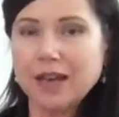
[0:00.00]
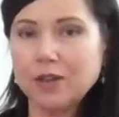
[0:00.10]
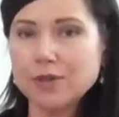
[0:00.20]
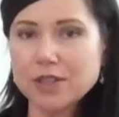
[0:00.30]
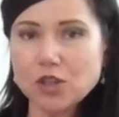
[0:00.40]

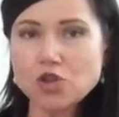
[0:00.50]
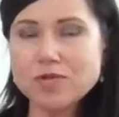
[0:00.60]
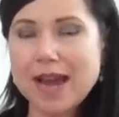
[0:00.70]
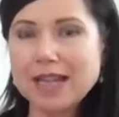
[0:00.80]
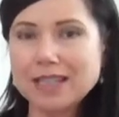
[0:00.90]
It also
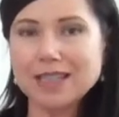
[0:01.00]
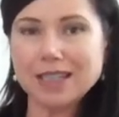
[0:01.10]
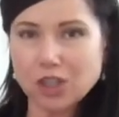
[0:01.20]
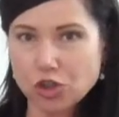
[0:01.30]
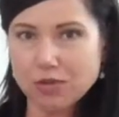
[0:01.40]
creates an
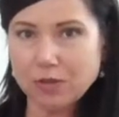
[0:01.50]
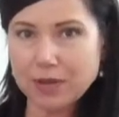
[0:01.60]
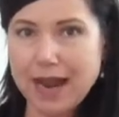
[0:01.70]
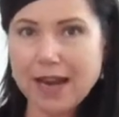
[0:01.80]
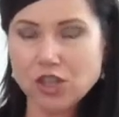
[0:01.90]
injury
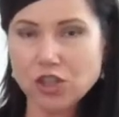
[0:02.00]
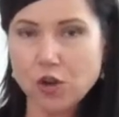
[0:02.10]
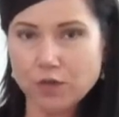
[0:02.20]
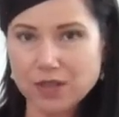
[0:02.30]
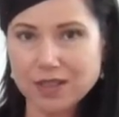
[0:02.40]
reaction
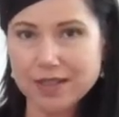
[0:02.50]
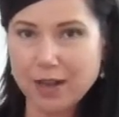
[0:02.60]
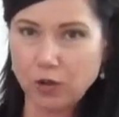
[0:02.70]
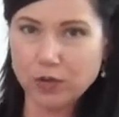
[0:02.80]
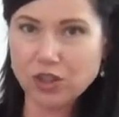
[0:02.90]
of the
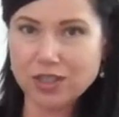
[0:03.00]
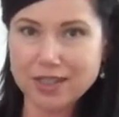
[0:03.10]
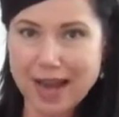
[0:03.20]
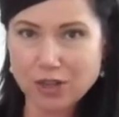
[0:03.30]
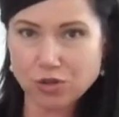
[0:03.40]
cell, which
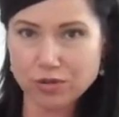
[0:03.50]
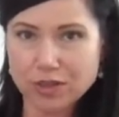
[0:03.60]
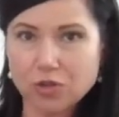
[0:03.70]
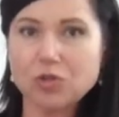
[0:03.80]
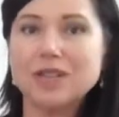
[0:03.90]
is natural,
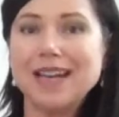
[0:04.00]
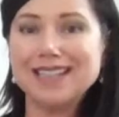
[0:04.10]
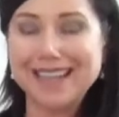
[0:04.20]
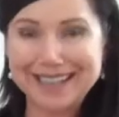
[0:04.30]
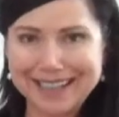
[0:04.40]
so it
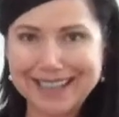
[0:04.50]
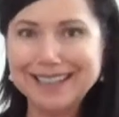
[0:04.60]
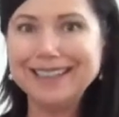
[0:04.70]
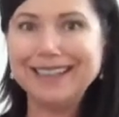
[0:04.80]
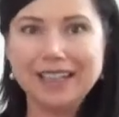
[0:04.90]
creates a
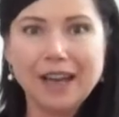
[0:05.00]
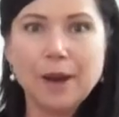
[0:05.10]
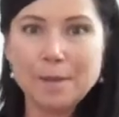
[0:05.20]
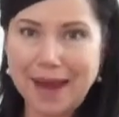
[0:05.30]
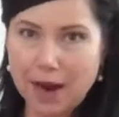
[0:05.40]
healing
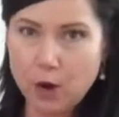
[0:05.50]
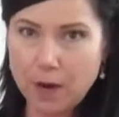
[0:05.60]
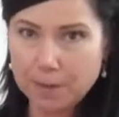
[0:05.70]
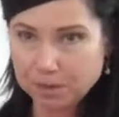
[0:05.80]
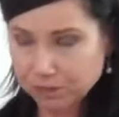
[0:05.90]

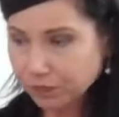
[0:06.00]
power.